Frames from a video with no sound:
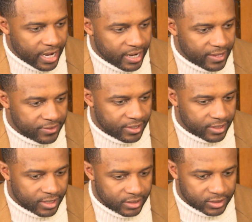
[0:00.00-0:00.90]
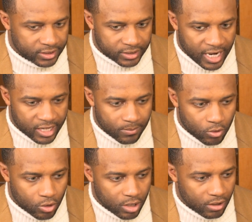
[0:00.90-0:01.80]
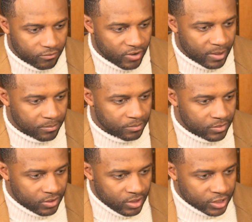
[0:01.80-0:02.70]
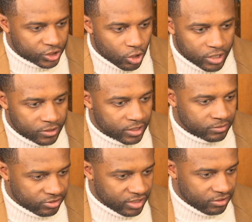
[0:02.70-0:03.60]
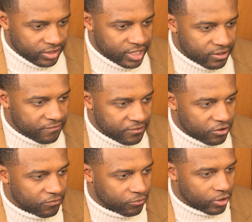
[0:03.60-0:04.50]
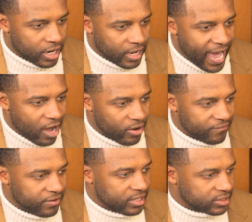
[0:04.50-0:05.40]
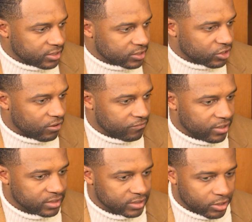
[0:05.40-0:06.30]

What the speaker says: I think it's kind of more of I'm starting to get a feel for how I fit into this offense.